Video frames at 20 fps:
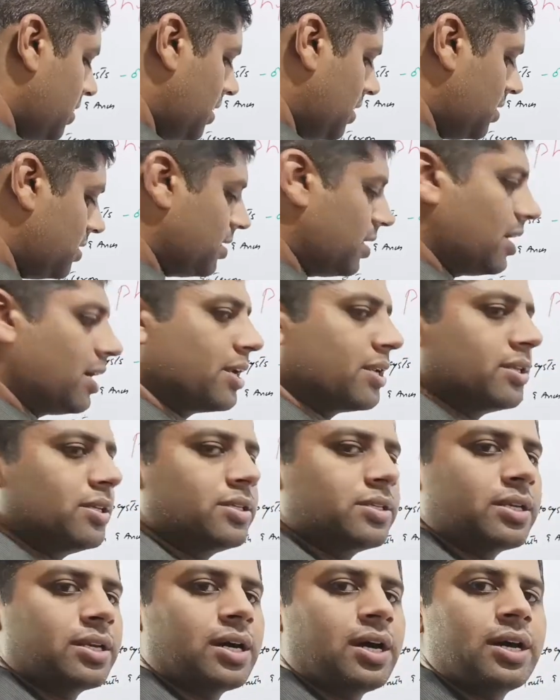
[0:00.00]
cells, or
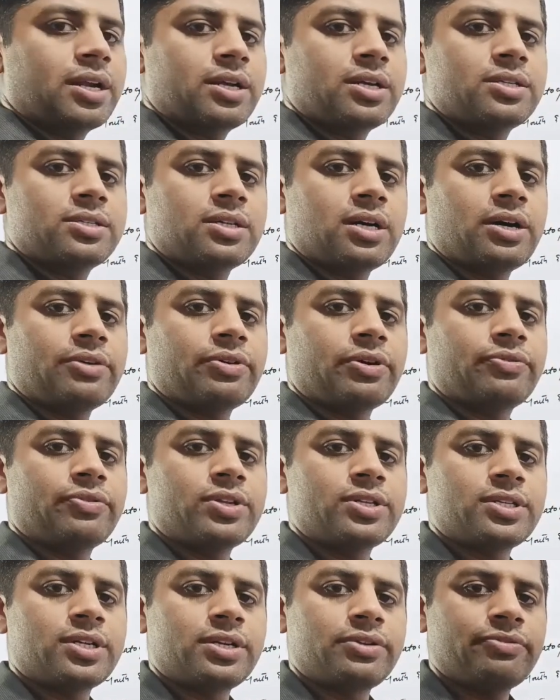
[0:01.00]
these are organs of
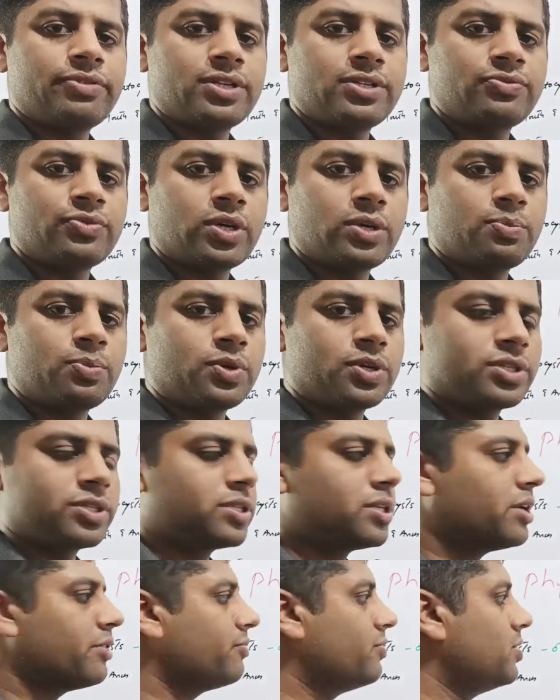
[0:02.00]
offense and defense for
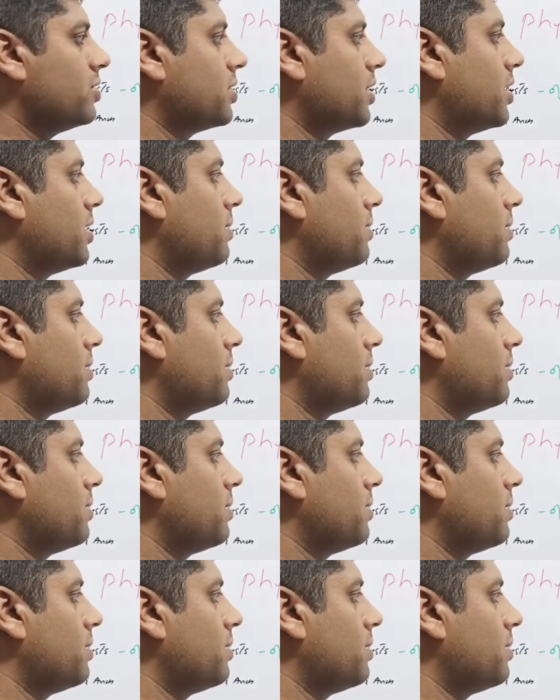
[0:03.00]
reproduction of these